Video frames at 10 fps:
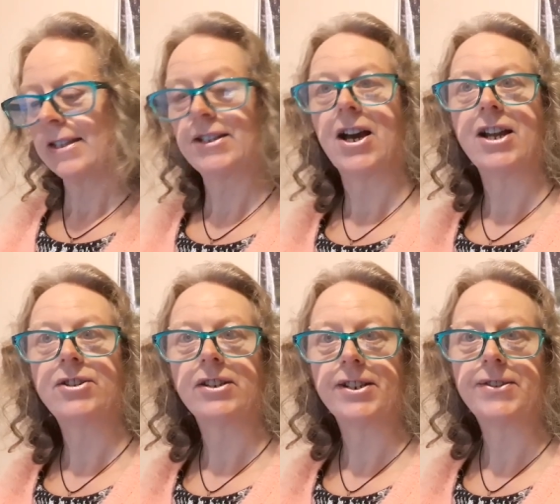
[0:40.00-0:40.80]
The
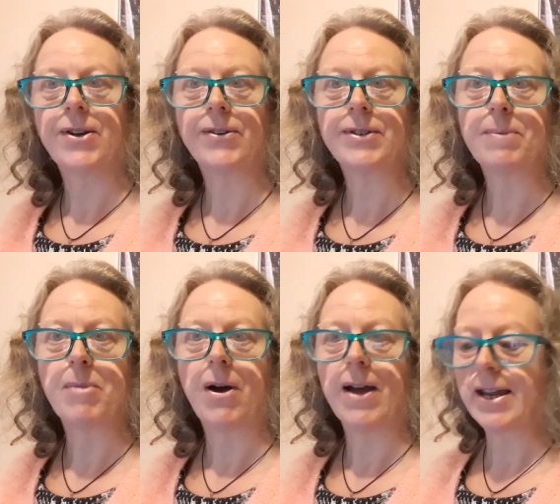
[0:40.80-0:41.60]
title is Dr.
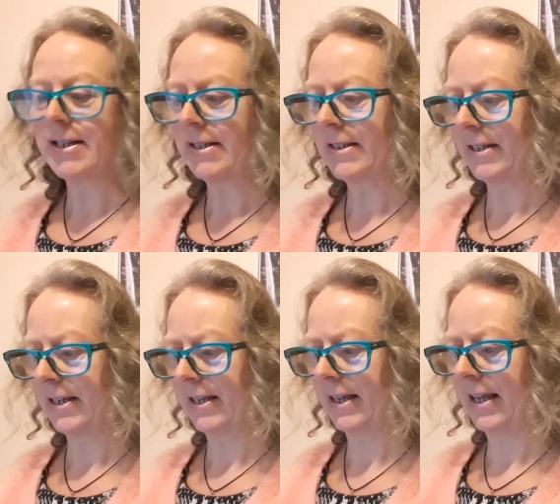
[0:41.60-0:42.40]
Mind
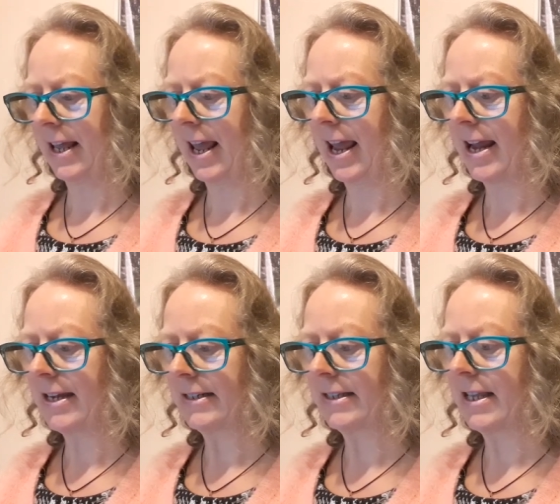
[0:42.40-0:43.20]

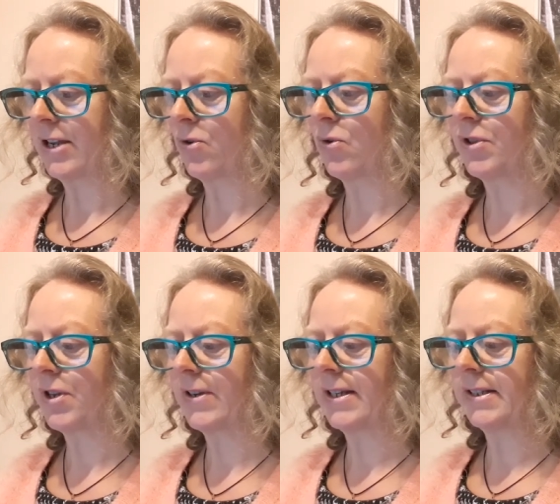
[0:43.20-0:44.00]
and the
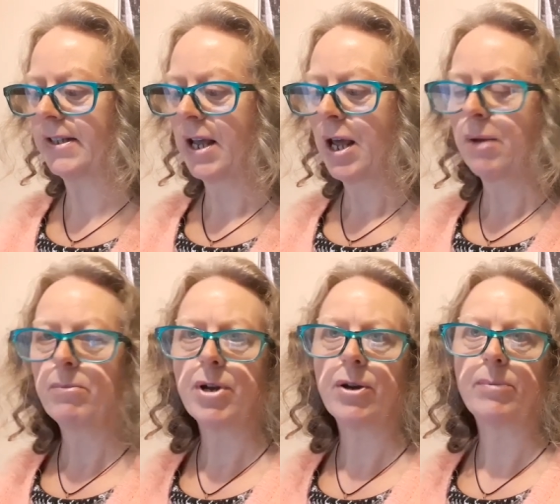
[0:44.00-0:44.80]
author is
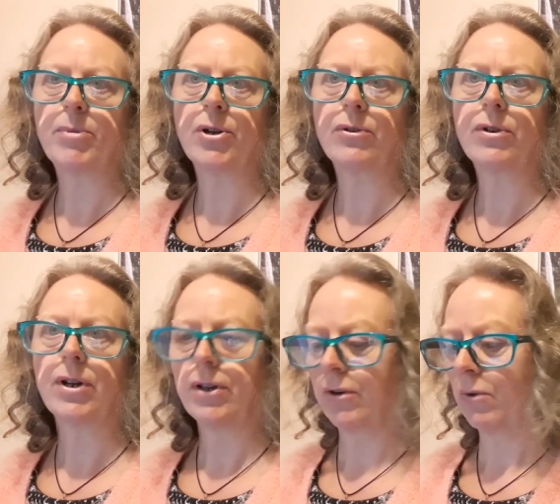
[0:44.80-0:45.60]
Burbuqe
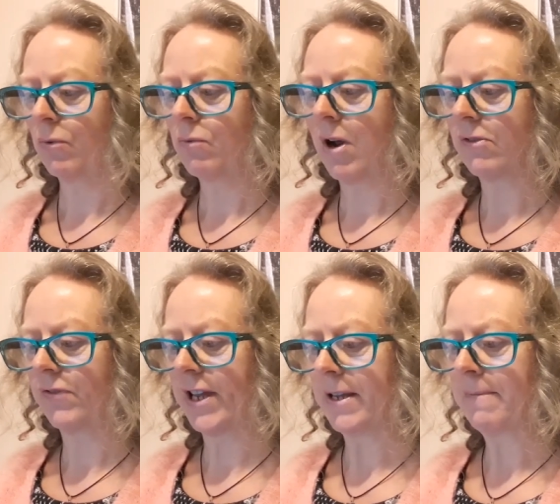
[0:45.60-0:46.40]

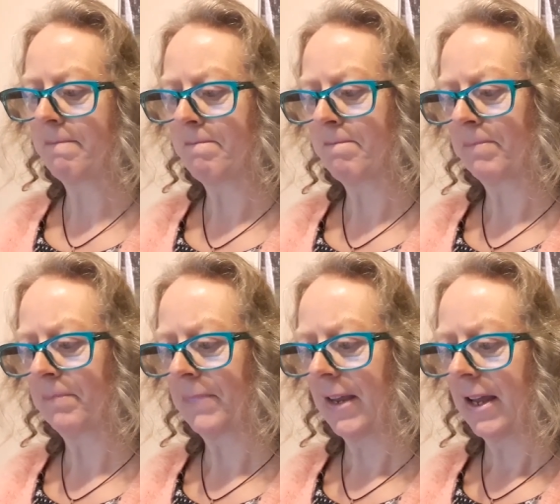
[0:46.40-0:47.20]
Raufi.
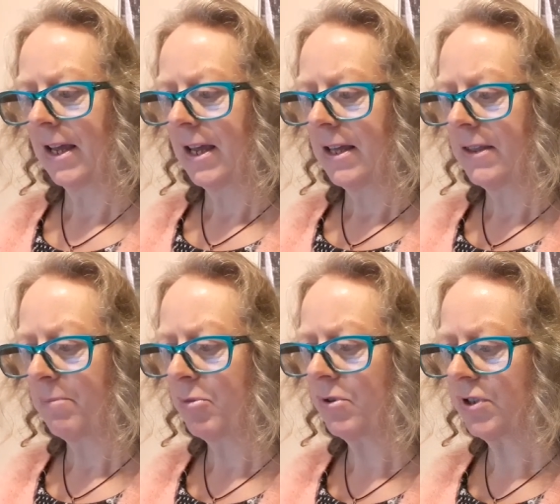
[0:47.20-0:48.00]
The
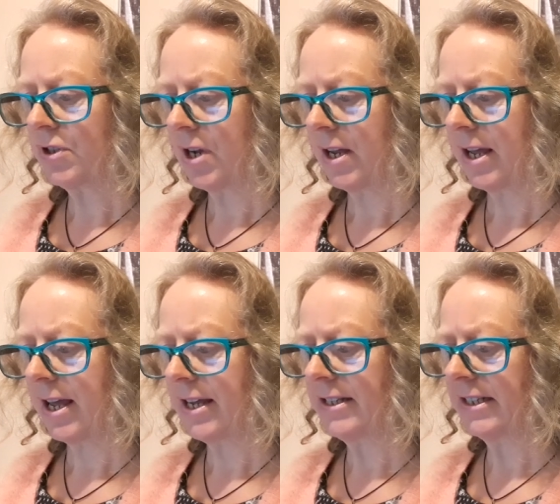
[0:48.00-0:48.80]
book
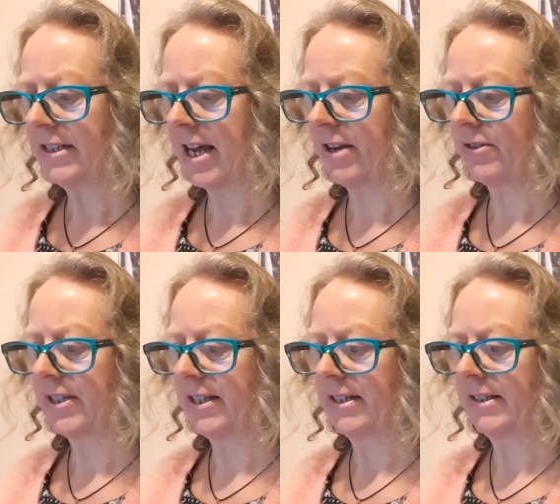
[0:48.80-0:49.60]
uh,
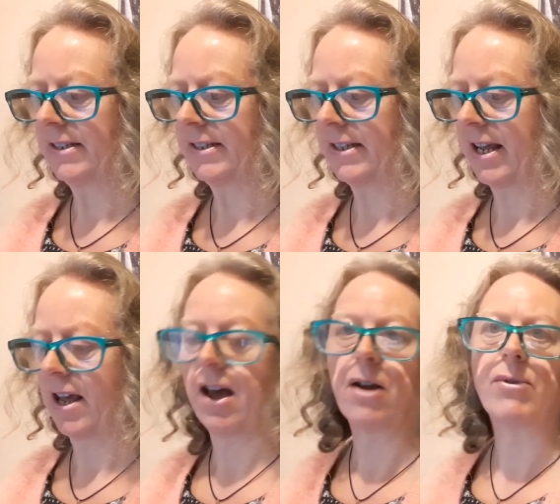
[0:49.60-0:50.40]
details is uh,
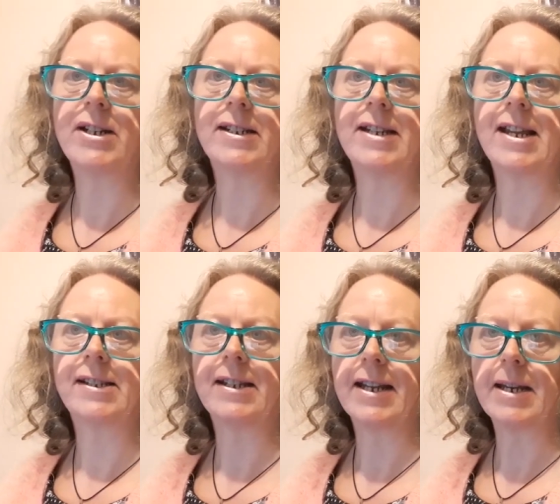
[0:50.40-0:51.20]
I read it
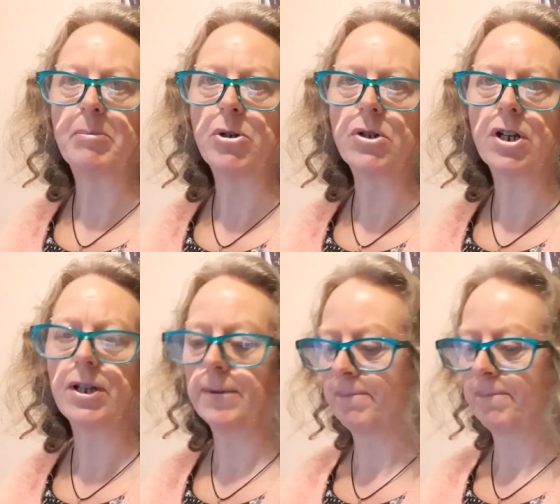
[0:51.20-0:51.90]
as an ebook